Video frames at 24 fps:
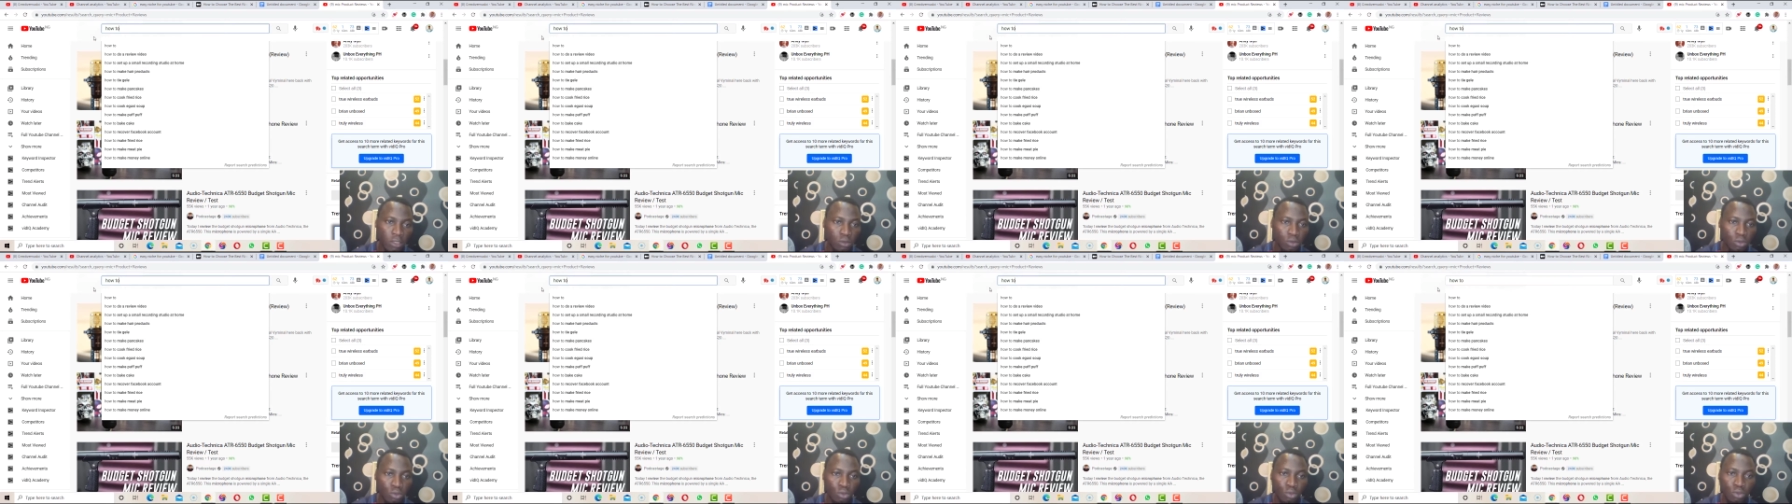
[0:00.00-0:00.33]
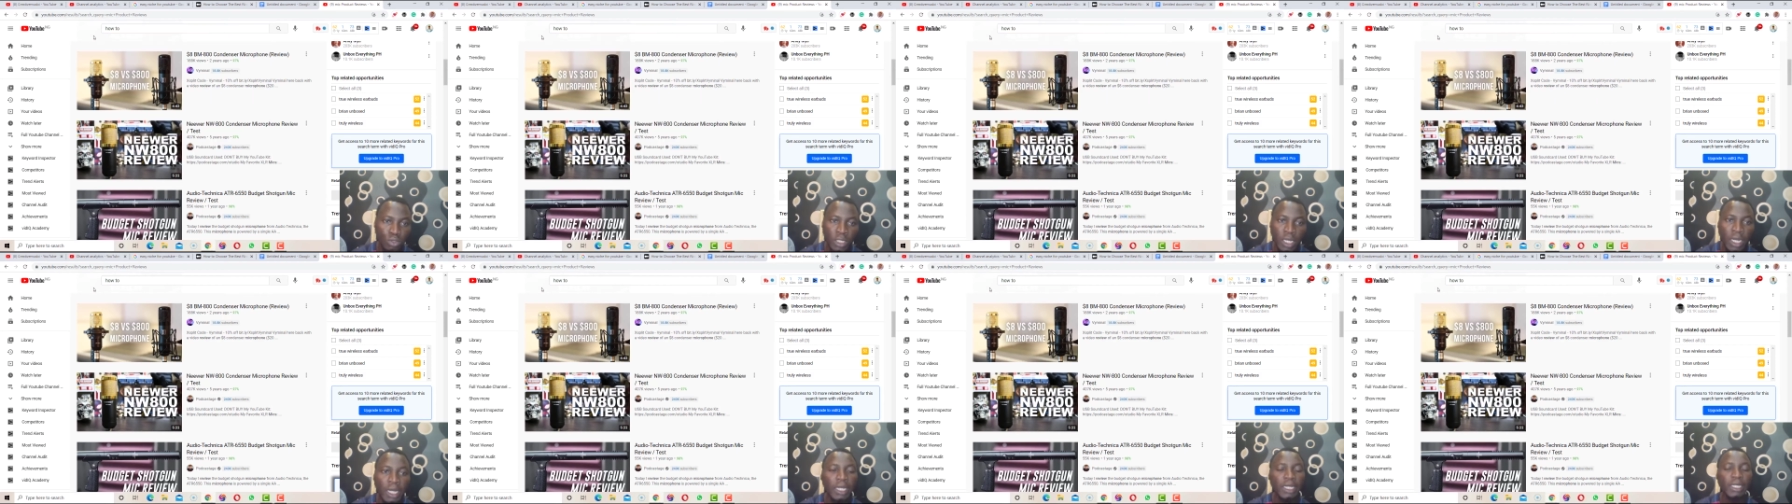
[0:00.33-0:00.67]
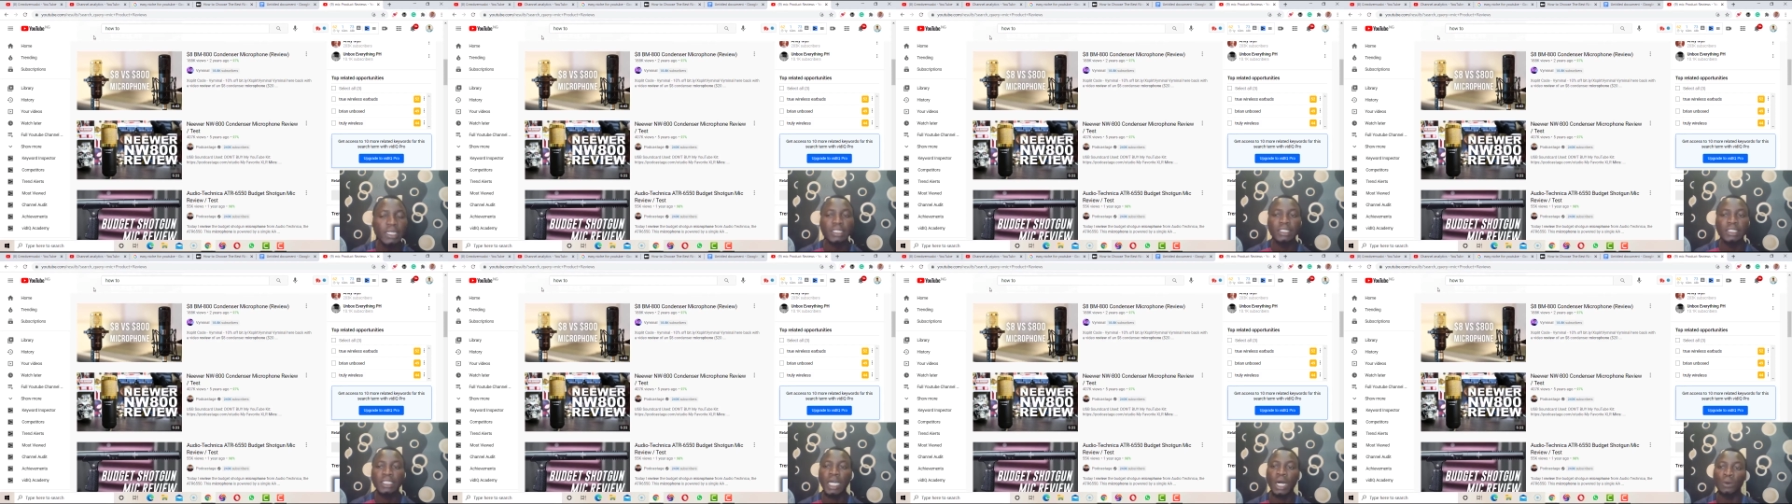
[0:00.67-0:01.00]
tutorial
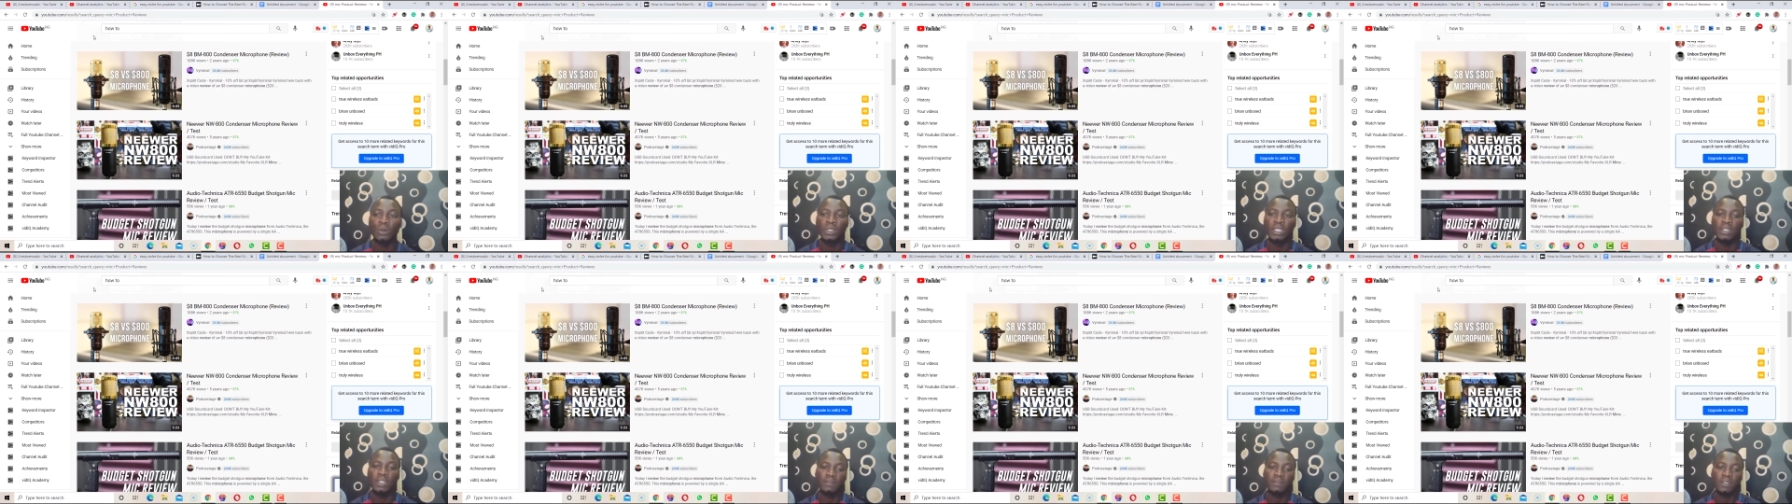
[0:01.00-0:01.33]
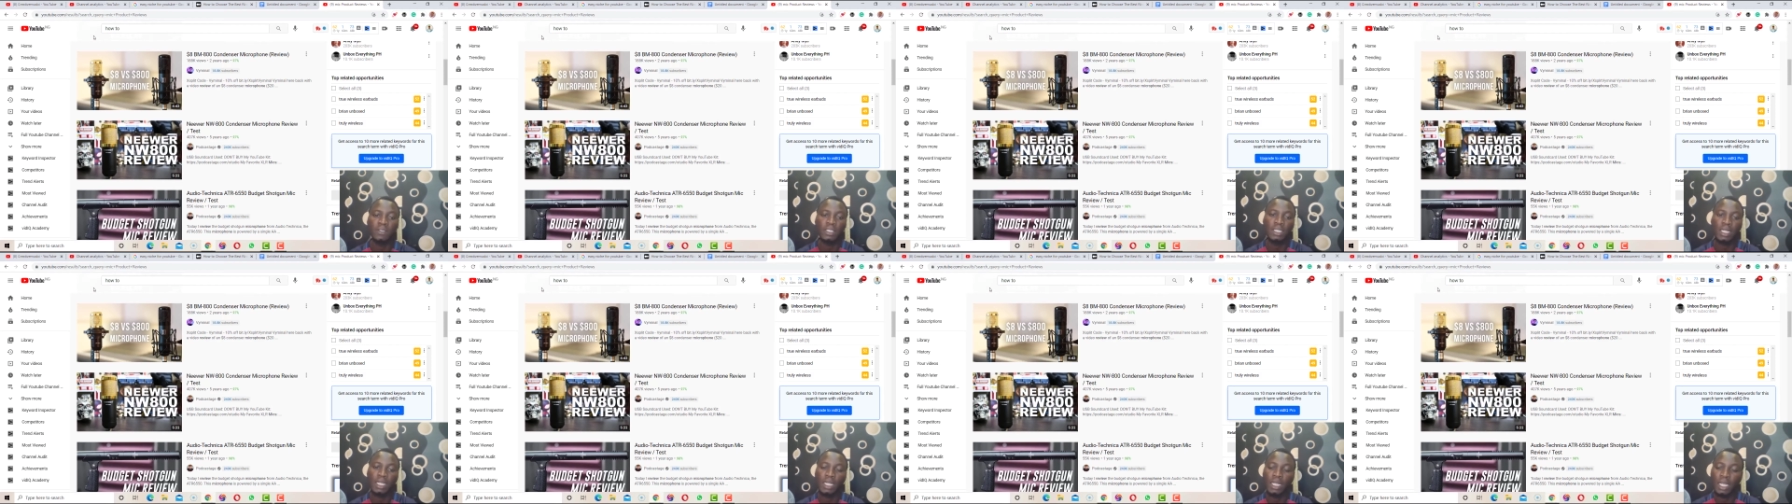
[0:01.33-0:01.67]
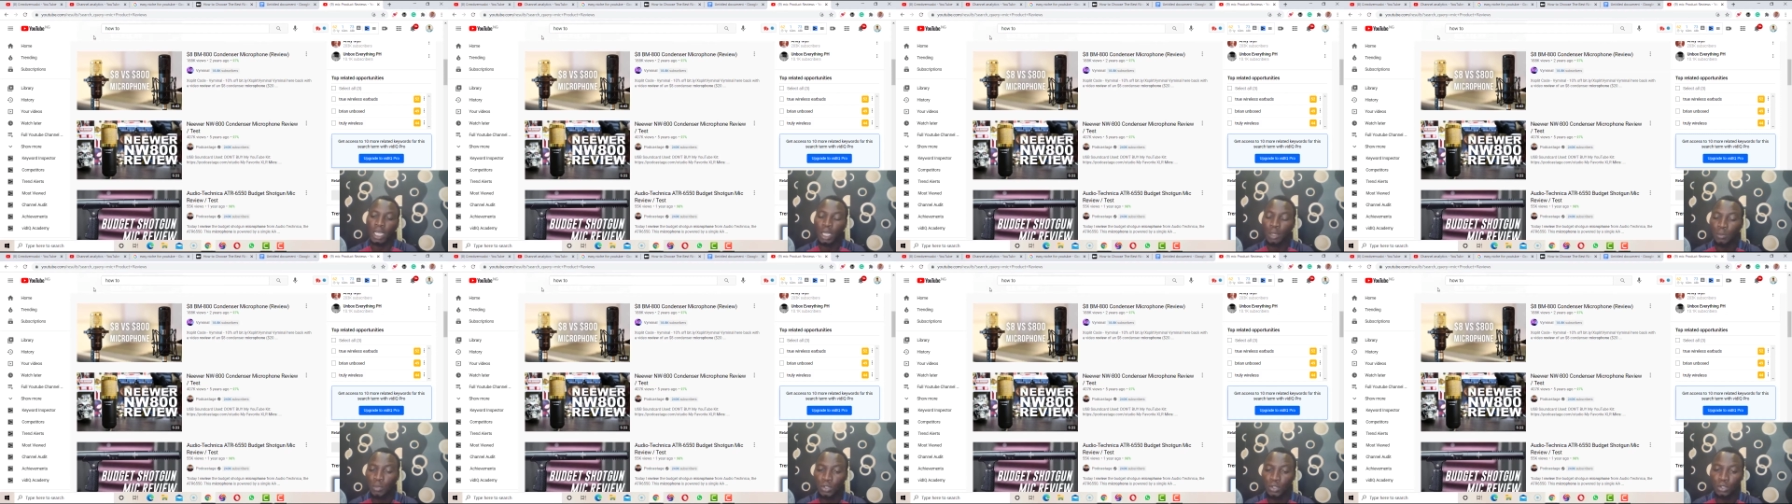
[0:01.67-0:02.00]
that will definitely
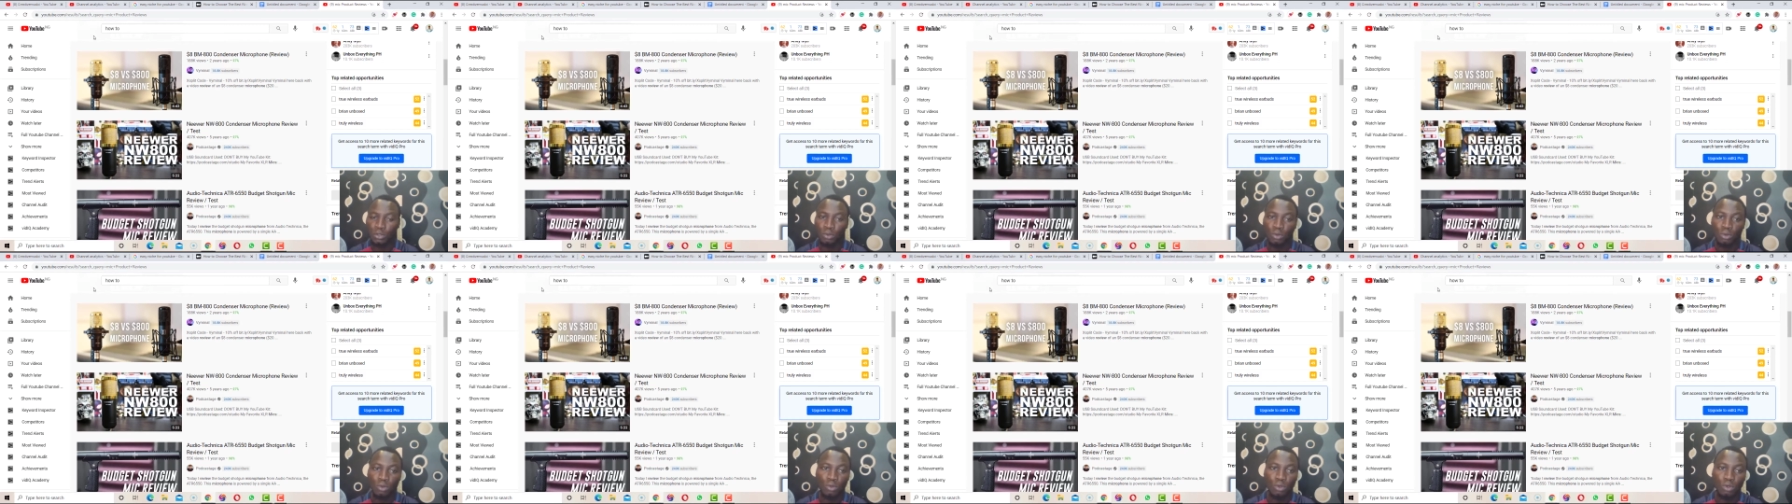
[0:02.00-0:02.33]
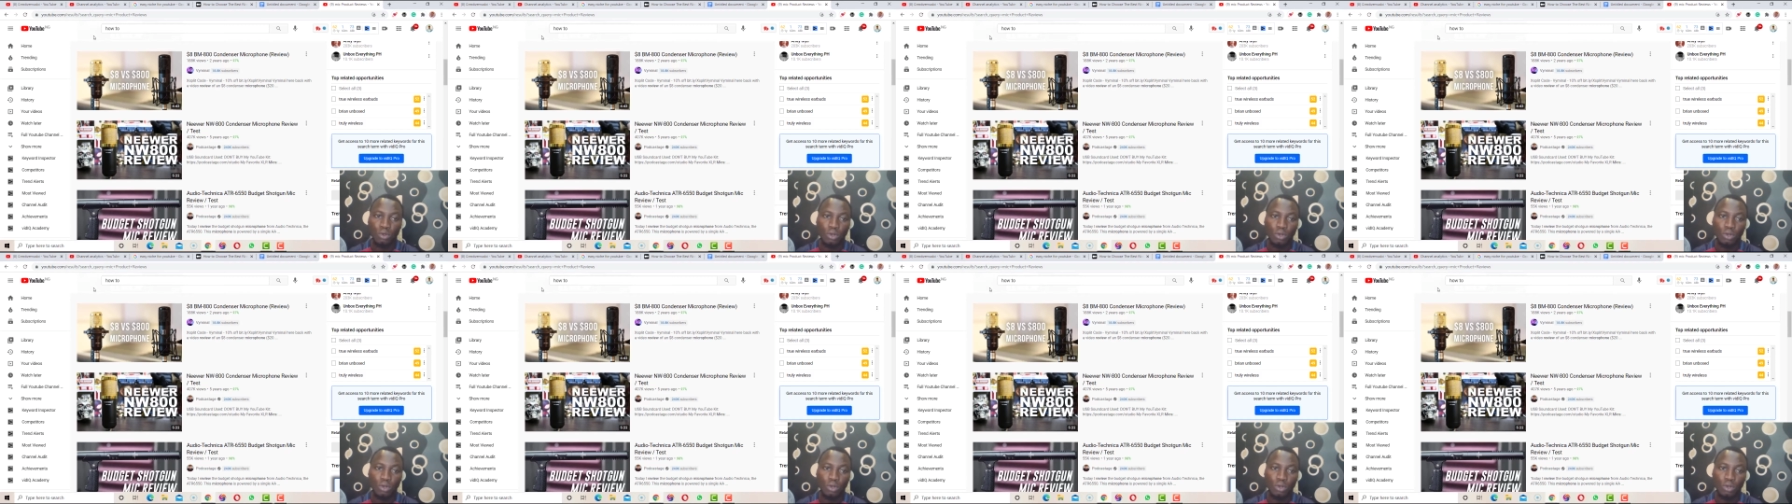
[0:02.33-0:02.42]
help you